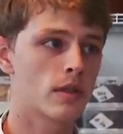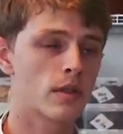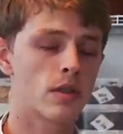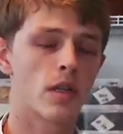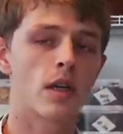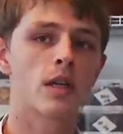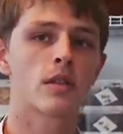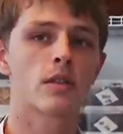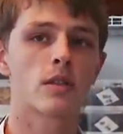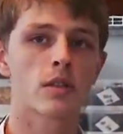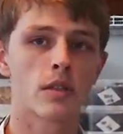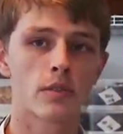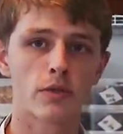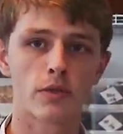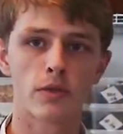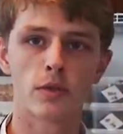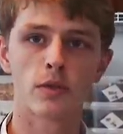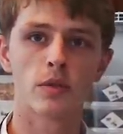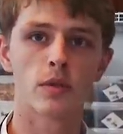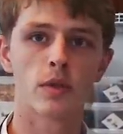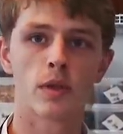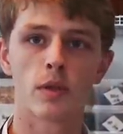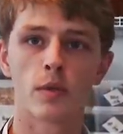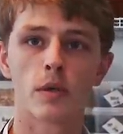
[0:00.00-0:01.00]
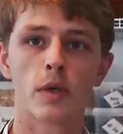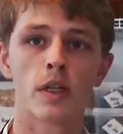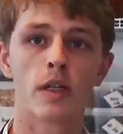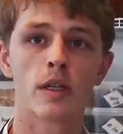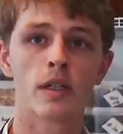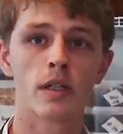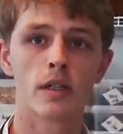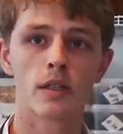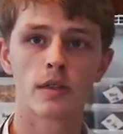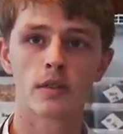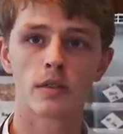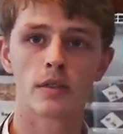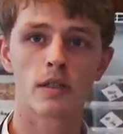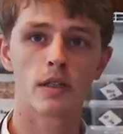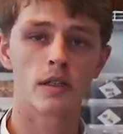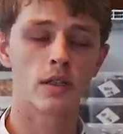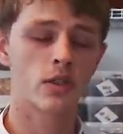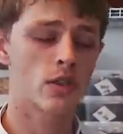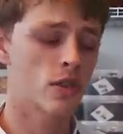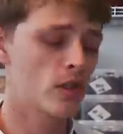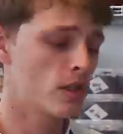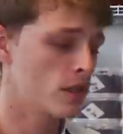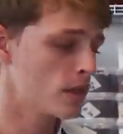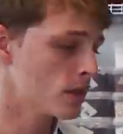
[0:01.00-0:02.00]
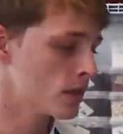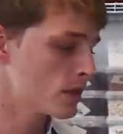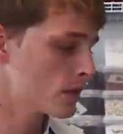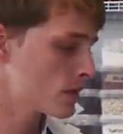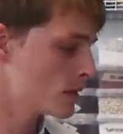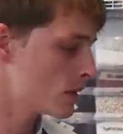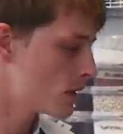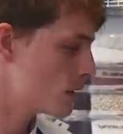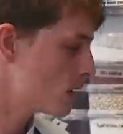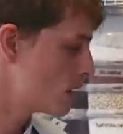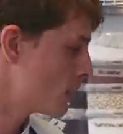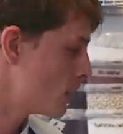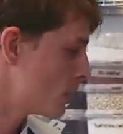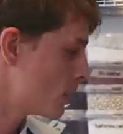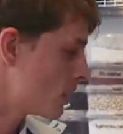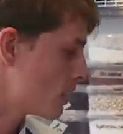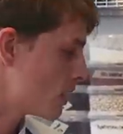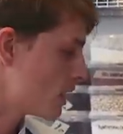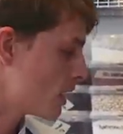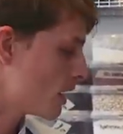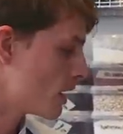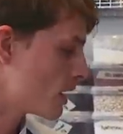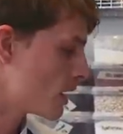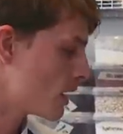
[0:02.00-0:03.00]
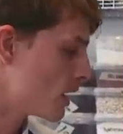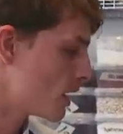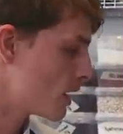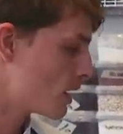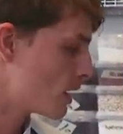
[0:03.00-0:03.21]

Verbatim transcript: tons of food away each year, and uh,